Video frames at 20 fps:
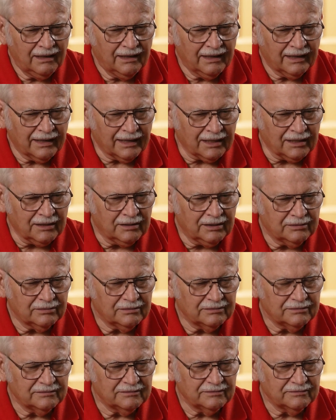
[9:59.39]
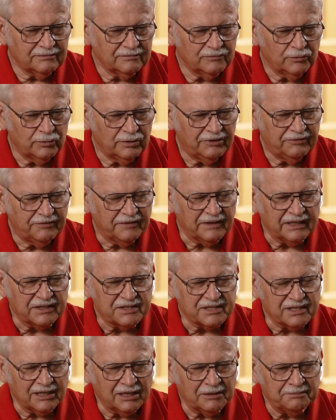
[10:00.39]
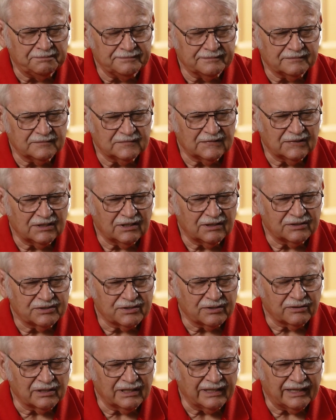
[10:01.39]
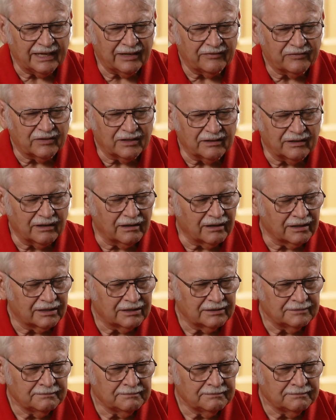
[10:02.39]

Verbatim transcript: And we finished up uh, shortly after dark